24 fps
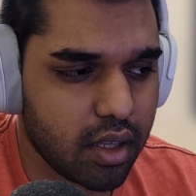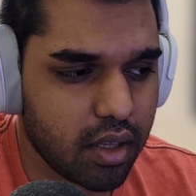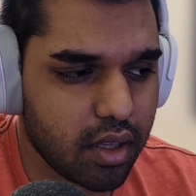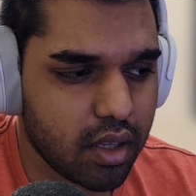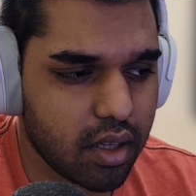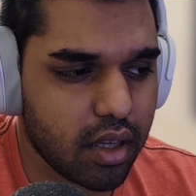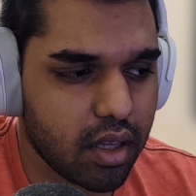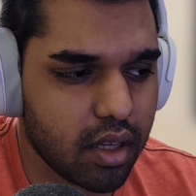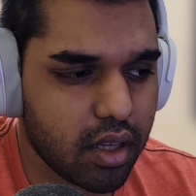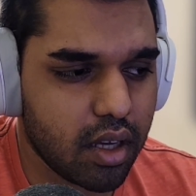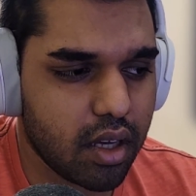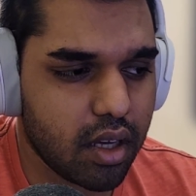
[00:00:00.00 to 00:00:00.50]

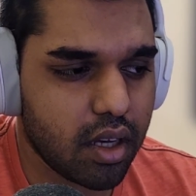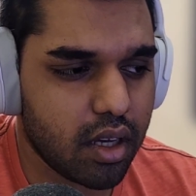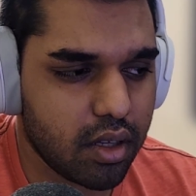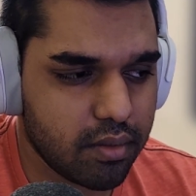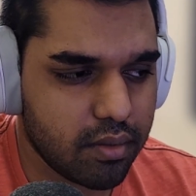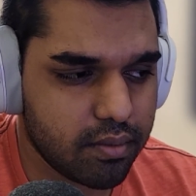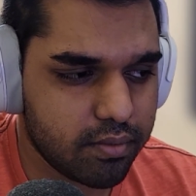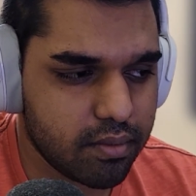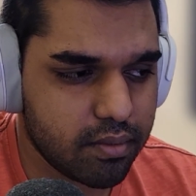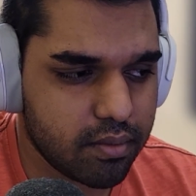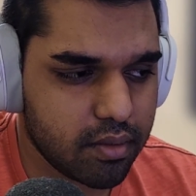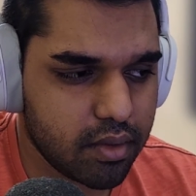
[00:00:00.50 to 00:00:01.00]
um,
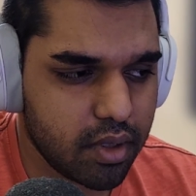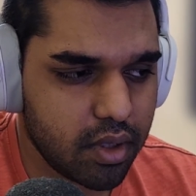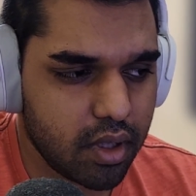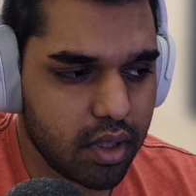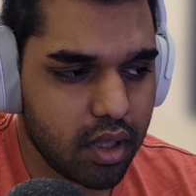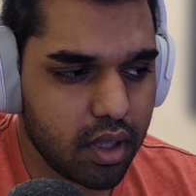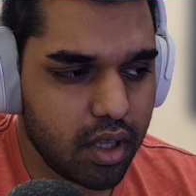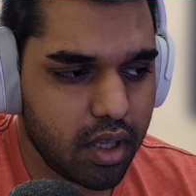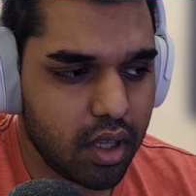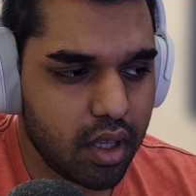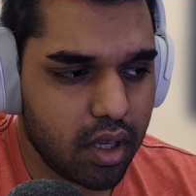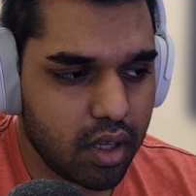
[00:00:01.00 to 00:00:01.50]

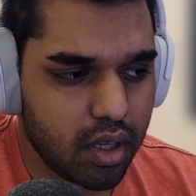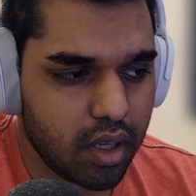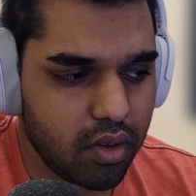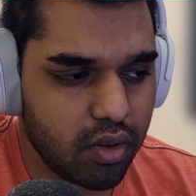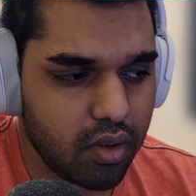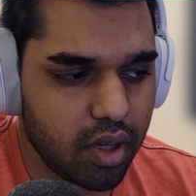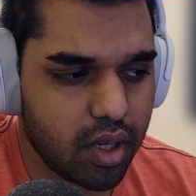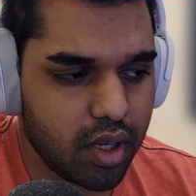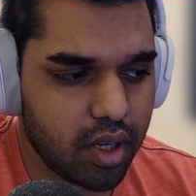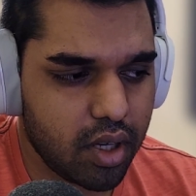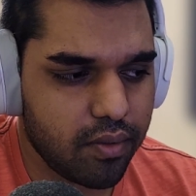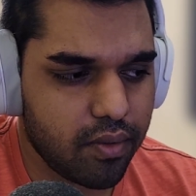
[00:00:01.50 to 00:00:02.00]

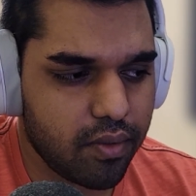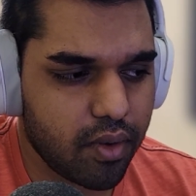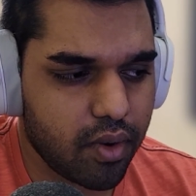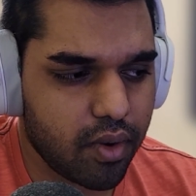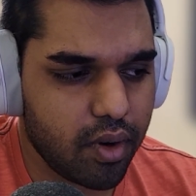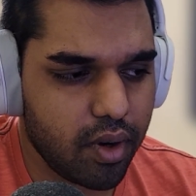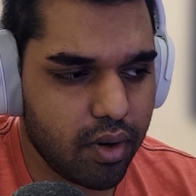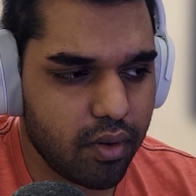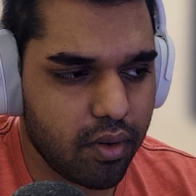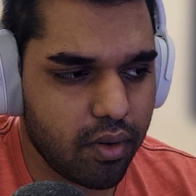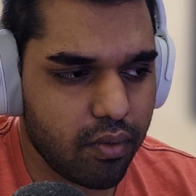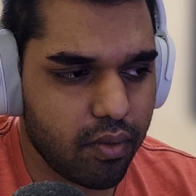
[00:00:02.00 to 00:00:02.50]
Unity for it?
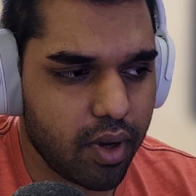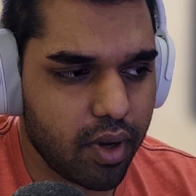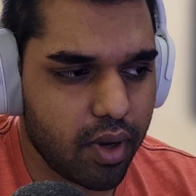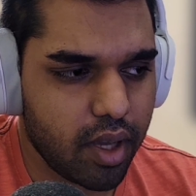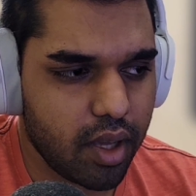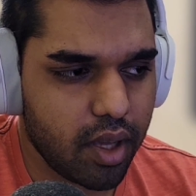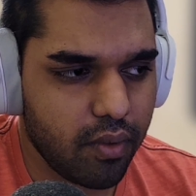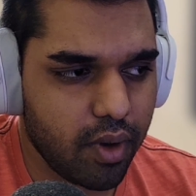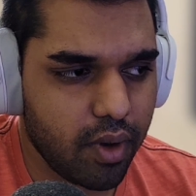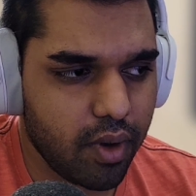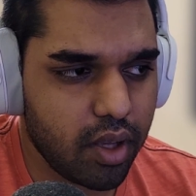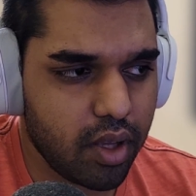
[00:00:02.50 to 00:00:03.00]
Why
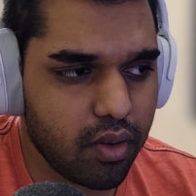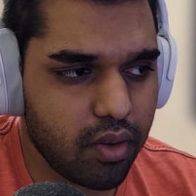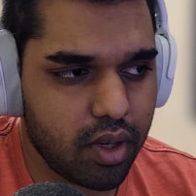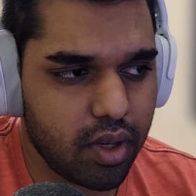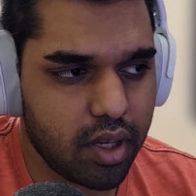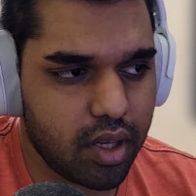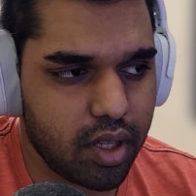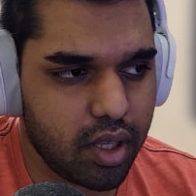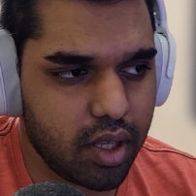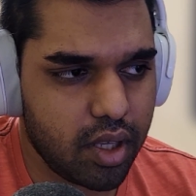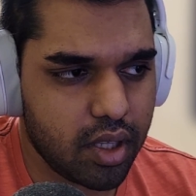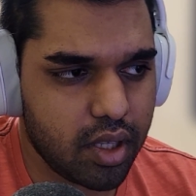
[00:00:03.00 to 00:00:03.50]

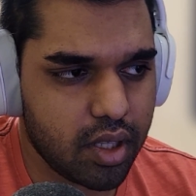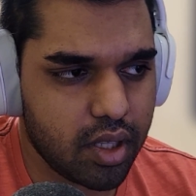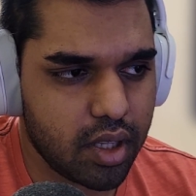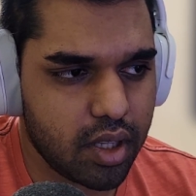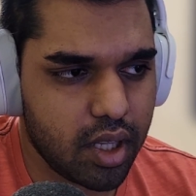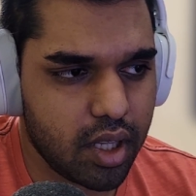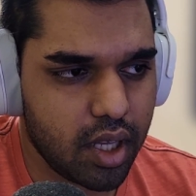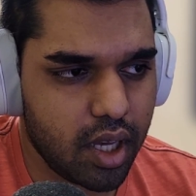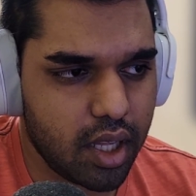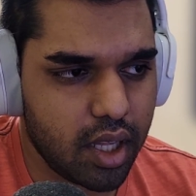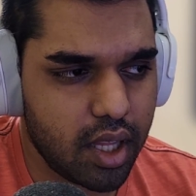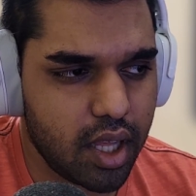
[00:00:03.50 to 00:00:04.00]
Unity?
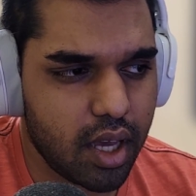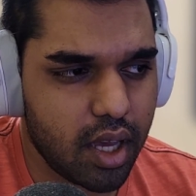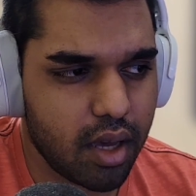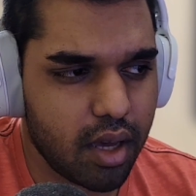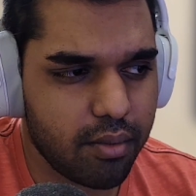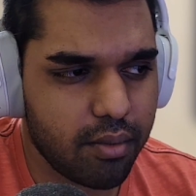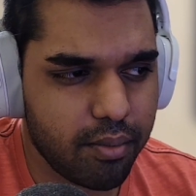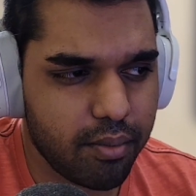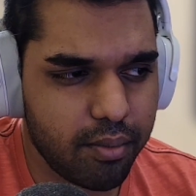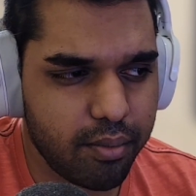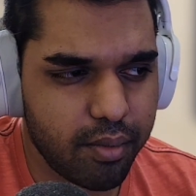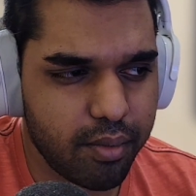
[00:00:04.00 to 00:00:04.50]
There are
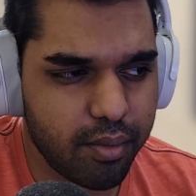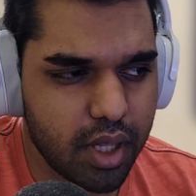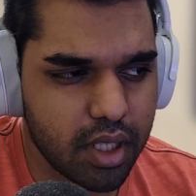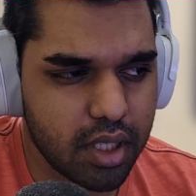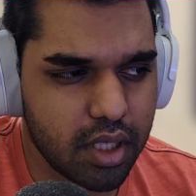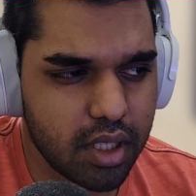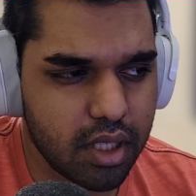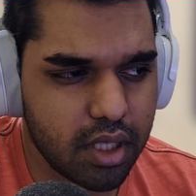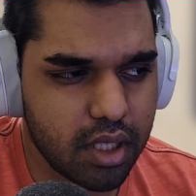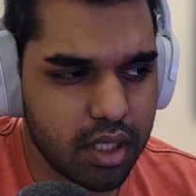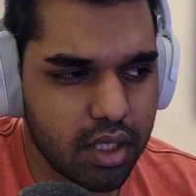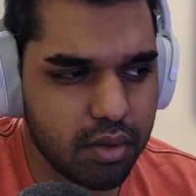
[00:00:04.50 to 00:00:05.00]

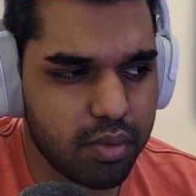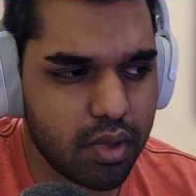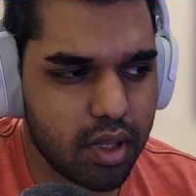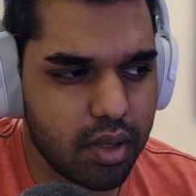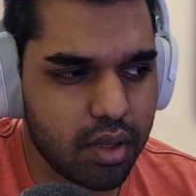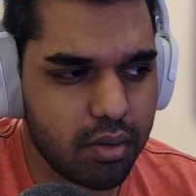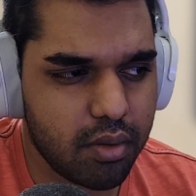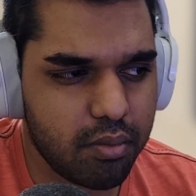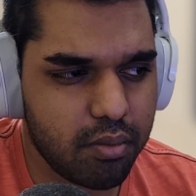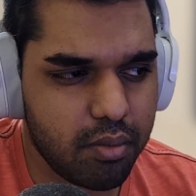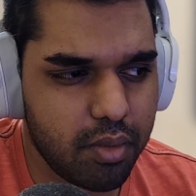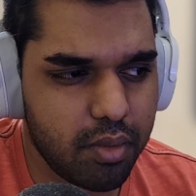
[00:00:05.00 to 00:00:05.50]
multiple and
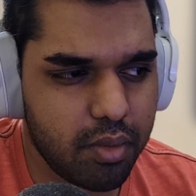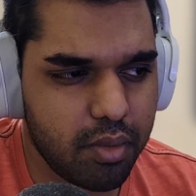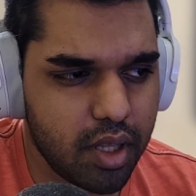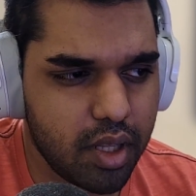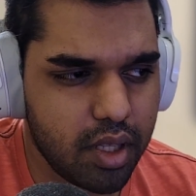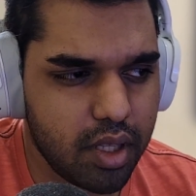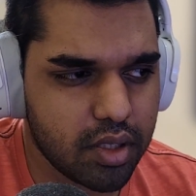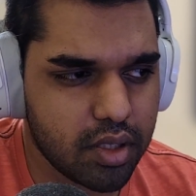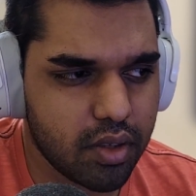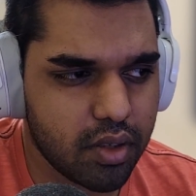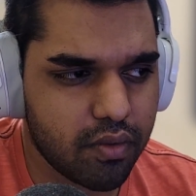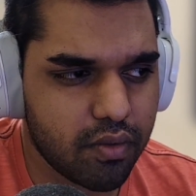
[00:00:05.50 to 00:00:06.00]
billions
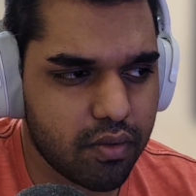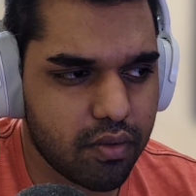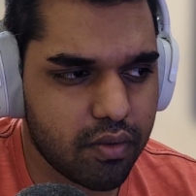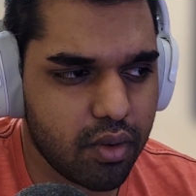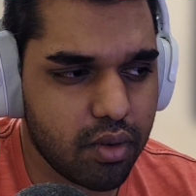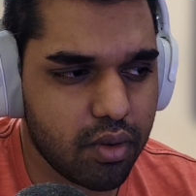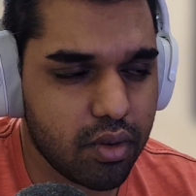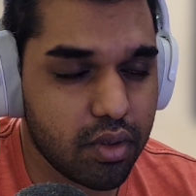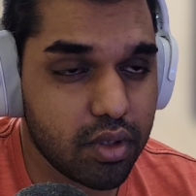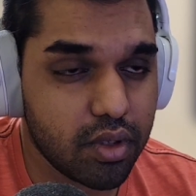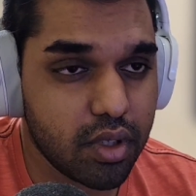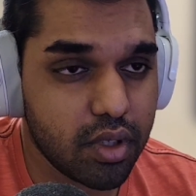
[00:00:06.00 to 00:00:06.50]
of tools.
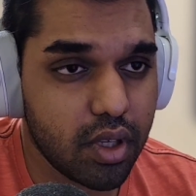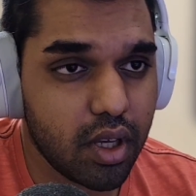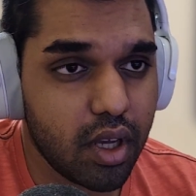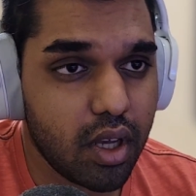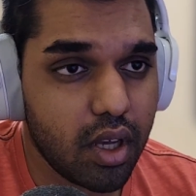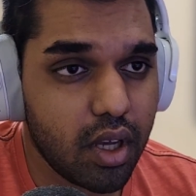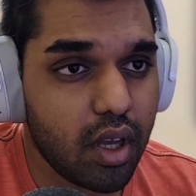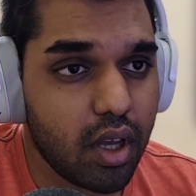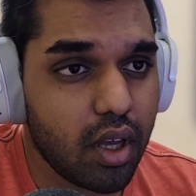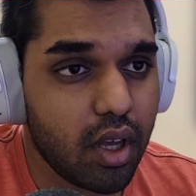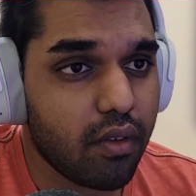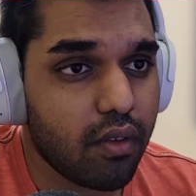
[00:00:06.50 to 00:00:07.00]

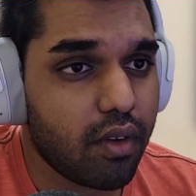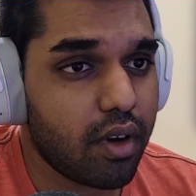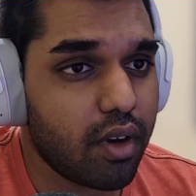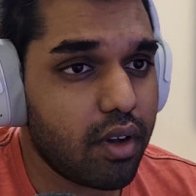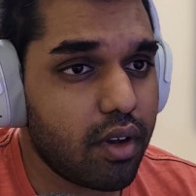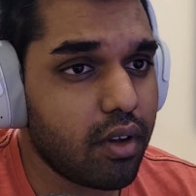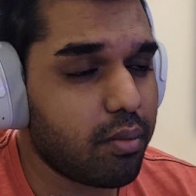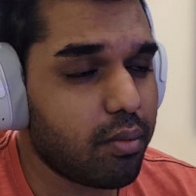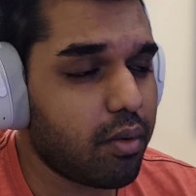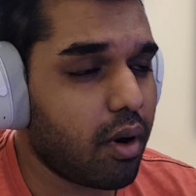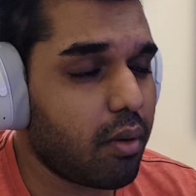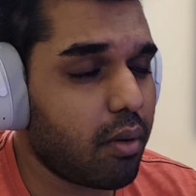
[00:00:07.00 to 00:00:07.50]
One of the
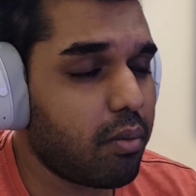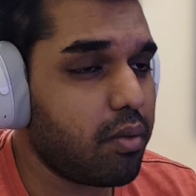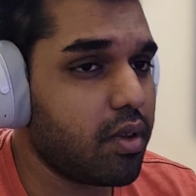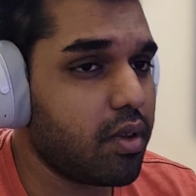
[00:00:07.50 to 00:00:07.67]
populars